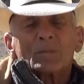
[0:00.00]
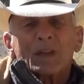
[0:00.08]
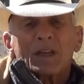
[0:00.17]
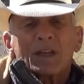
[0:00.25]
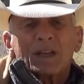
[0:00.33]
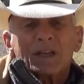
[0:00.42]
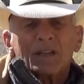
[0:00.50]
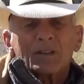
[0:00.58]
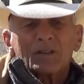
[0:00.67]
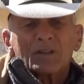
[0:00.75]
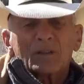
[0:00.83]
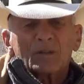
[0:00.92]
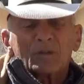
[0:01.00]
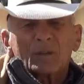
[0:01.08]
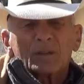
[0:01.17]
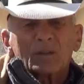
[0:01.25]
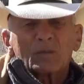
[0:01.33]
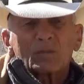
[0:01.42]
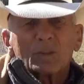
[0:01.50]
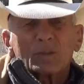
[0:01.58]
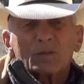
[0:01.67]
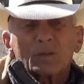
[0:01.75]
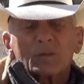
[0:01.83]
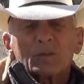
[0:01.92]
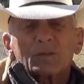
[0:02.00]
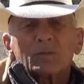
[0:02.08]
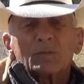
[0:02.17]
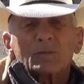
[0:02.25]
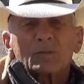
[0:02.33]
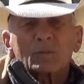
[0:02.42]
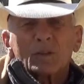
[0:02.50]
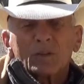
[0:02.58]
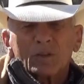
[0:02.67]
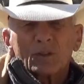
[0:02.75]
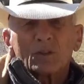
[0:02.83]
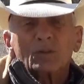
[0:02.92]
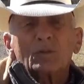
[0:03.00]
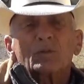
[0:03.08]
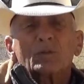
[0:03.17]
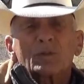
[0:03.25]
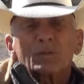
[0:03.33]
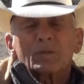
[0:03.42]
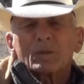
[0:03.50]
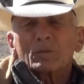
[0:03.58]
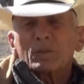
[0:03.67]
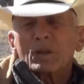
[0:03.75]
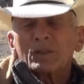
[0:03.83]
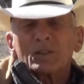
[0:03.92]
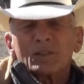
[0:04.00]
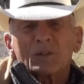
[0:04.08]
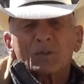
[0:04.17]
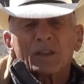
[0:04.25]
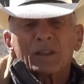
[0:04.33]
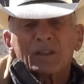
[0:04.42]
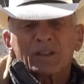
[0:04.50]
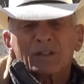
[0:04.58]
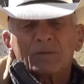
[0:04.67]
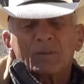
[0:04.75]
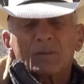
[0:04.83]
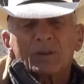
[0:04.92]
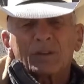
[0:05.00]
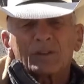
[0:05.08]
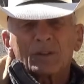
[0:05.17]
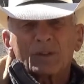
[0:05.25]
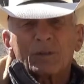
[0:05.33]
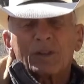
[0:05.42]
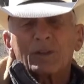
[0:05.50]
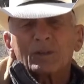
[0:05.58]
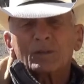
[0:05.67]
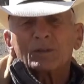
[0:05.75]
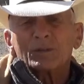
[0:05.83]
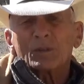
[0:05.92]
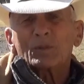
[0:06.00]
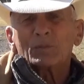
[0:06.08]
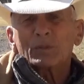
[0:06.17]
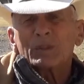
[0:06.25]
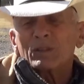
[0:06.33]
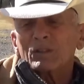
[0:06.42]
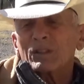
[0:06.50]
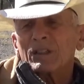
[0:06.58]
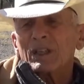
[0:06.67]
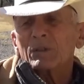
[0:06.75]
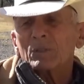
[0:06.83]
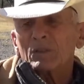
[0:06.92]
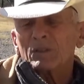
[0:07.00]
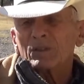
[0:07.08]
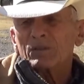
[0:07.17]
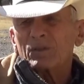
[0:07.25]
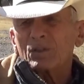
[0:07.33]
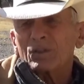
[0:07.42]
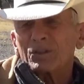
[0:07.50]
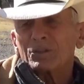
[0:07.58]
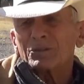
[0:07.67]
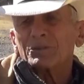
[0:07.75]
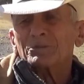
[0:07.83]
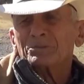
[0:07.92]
and which we will do. We're presently waiting for the surveyor, who was supposed to be here today but deferred till